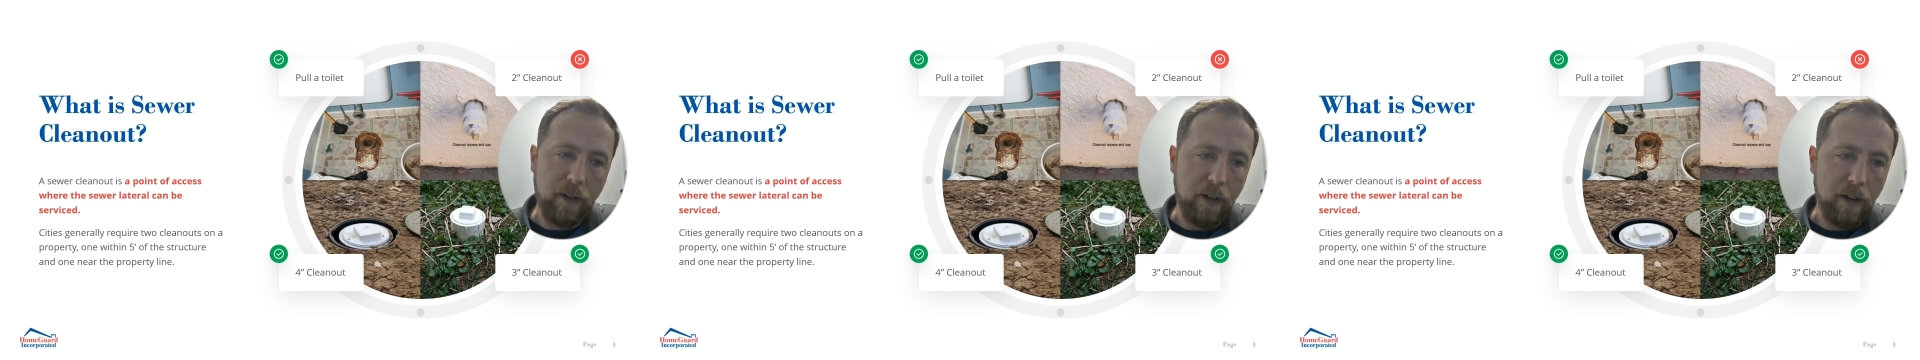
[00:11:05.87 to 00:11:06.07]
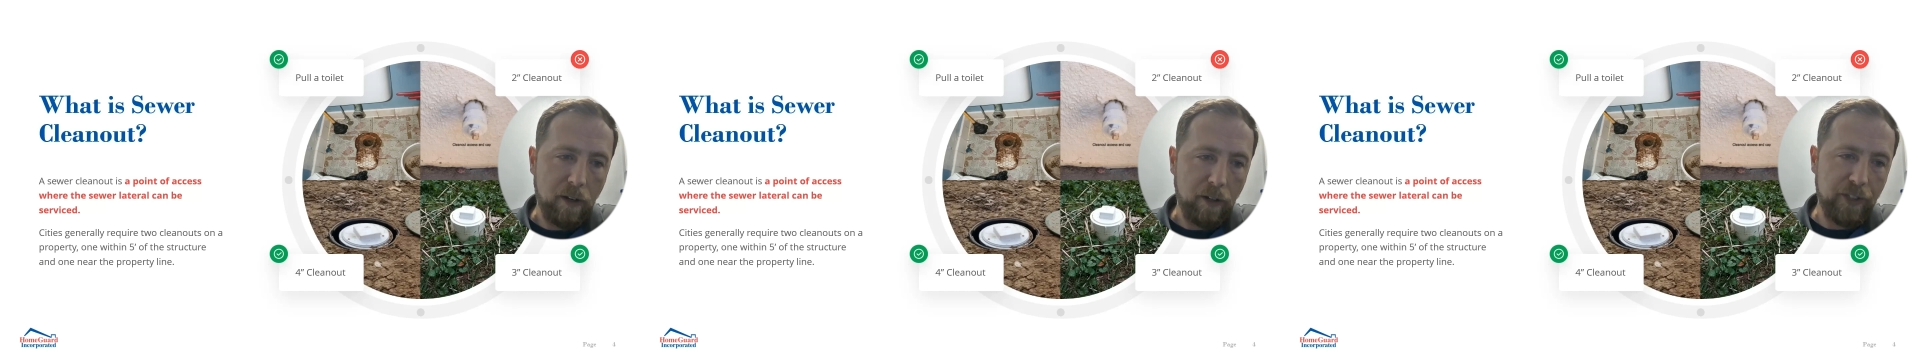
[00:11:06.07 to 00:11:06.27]

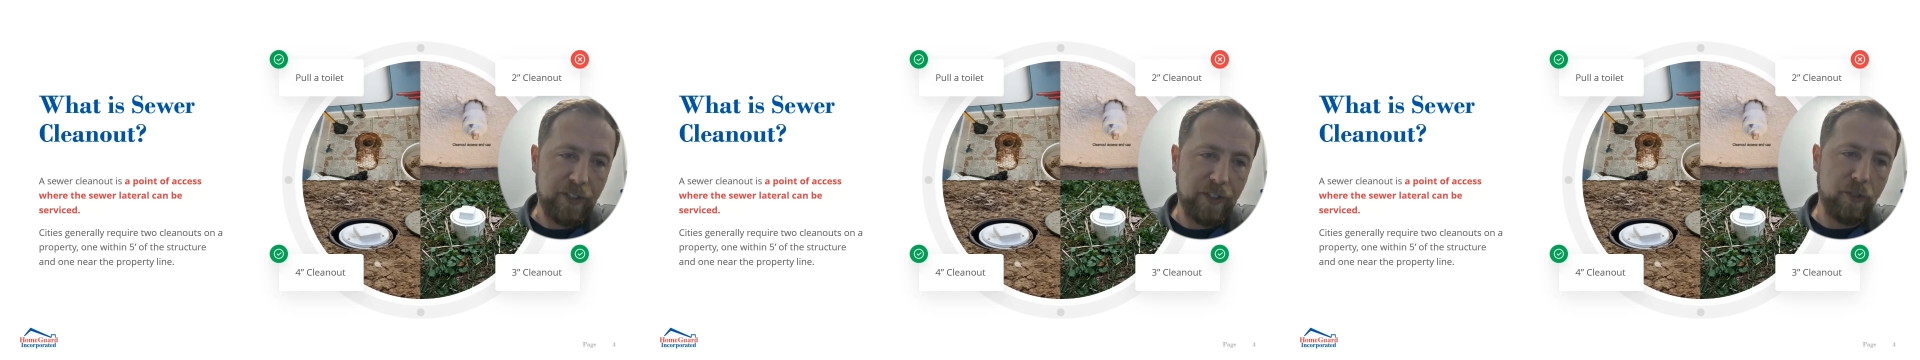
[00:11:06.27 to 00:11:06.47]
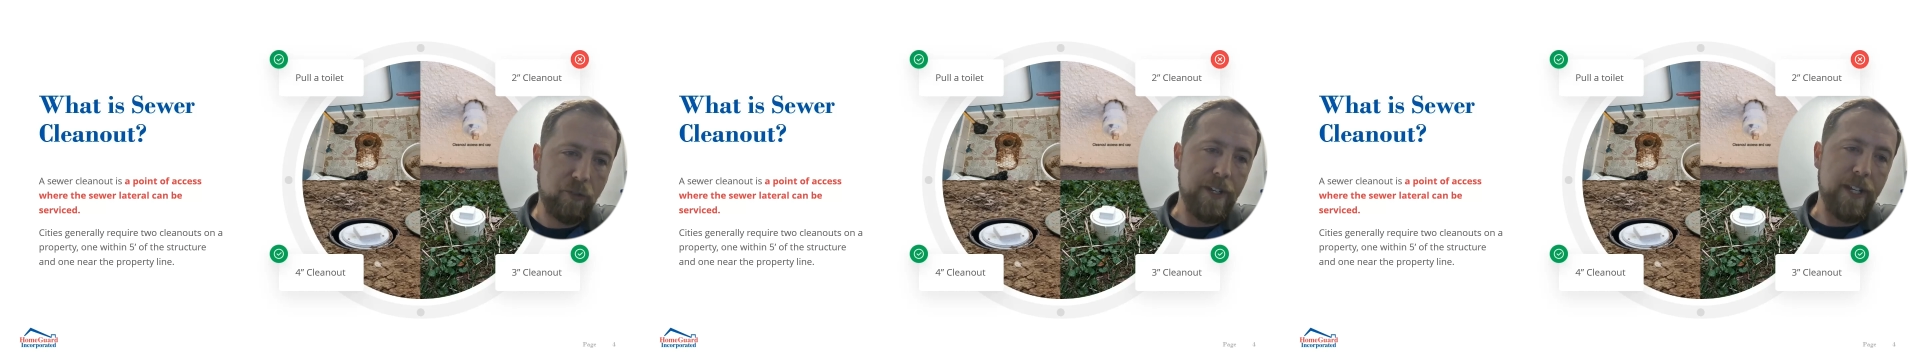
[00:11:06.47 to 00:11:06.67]
our
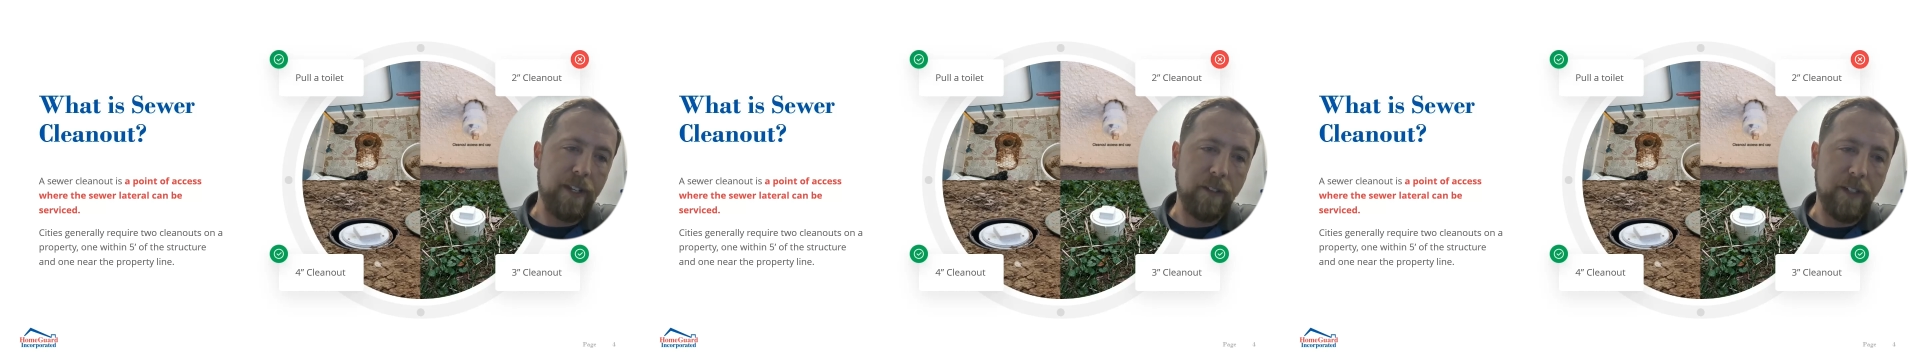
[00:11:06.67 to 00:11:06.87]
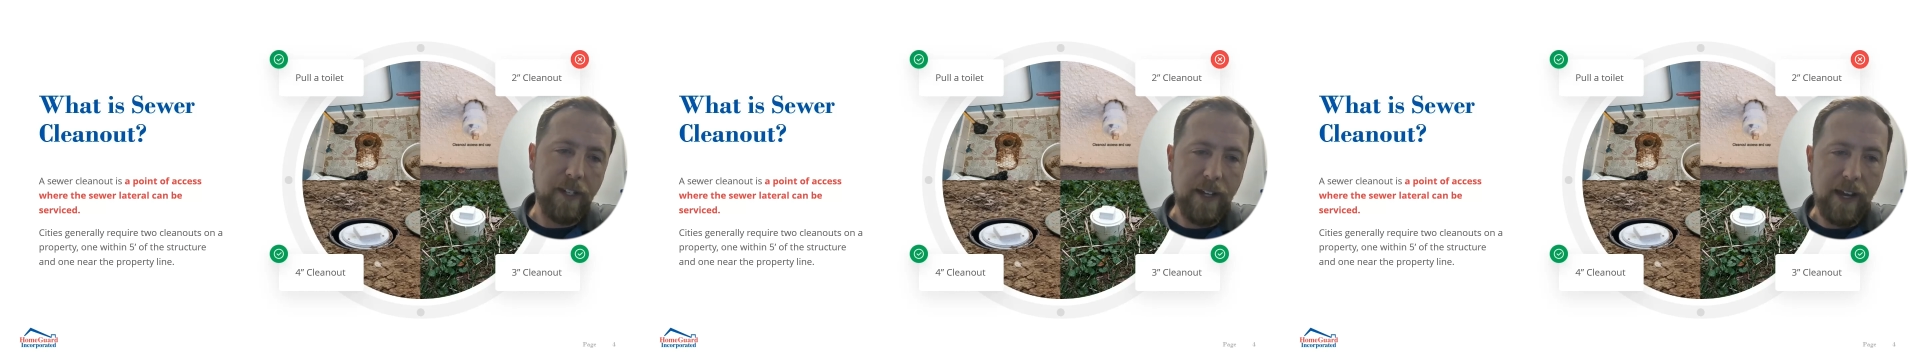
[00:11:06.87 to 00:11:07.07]
street
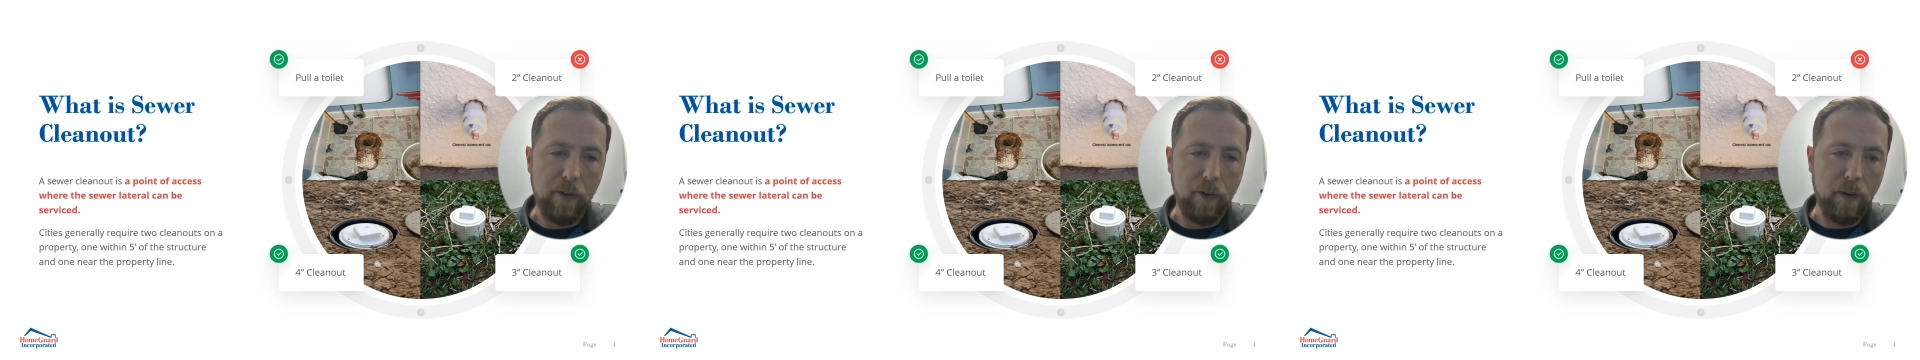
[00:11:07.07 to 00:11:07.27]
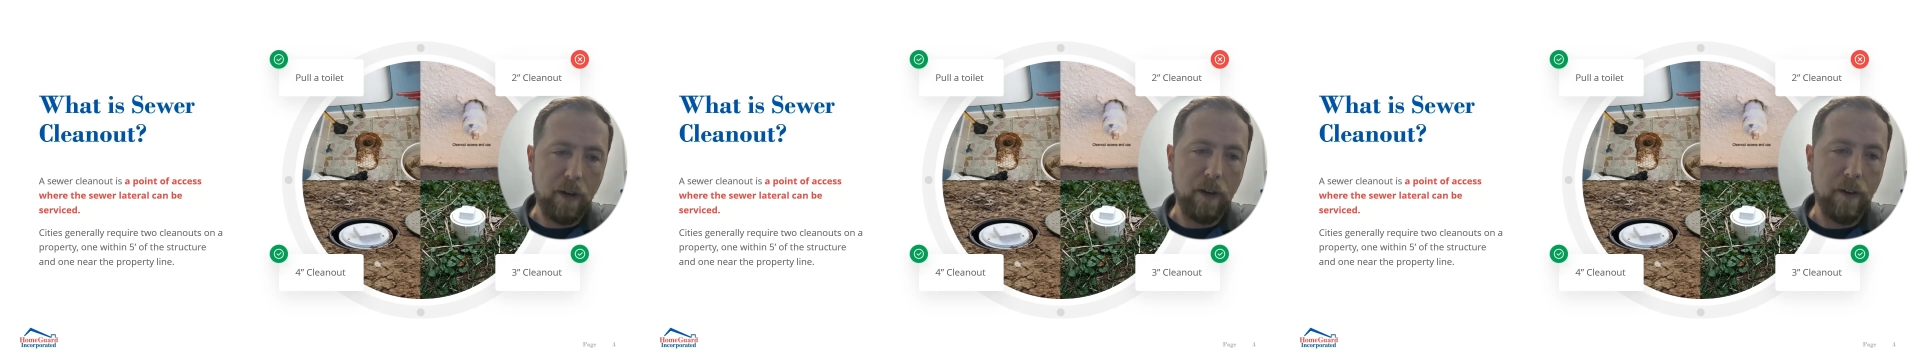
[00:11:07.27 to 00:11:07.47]
clean
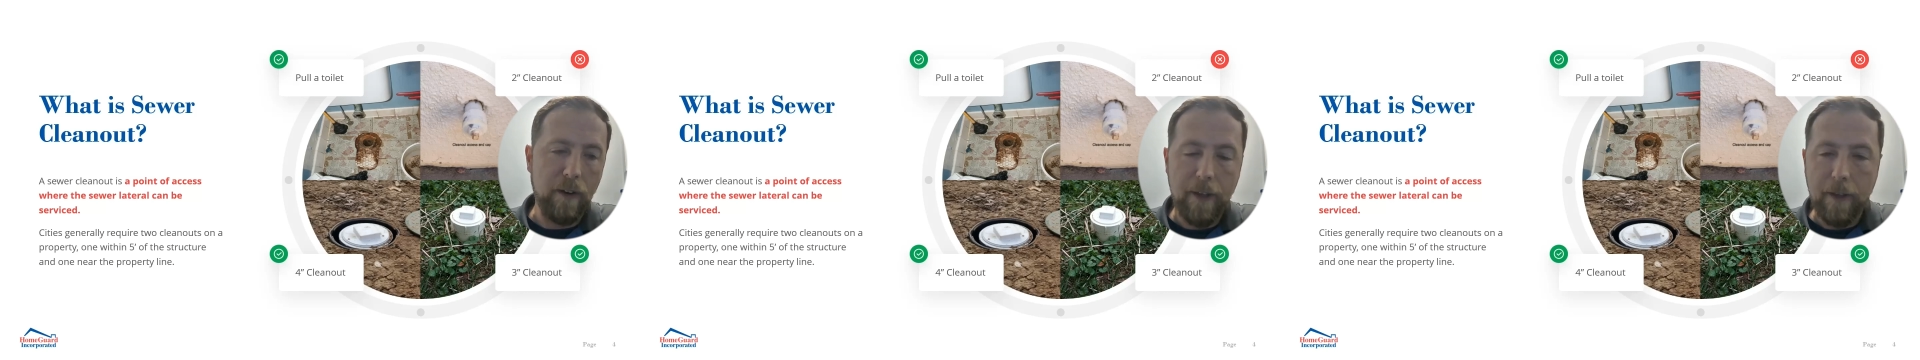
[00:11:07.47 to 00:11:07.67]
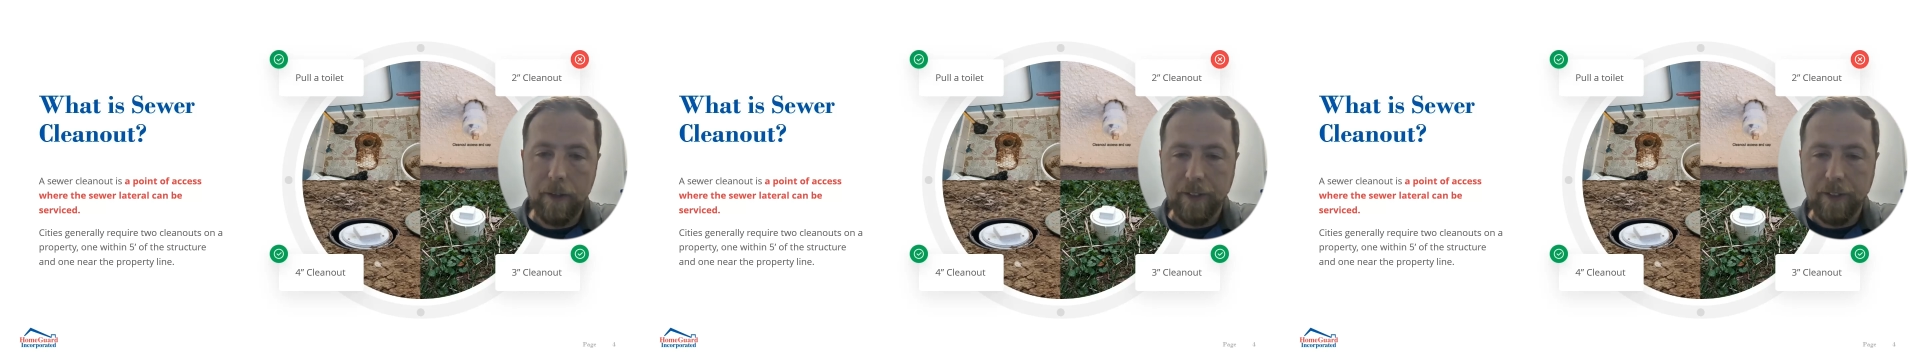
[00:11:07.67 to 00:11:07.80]
out or our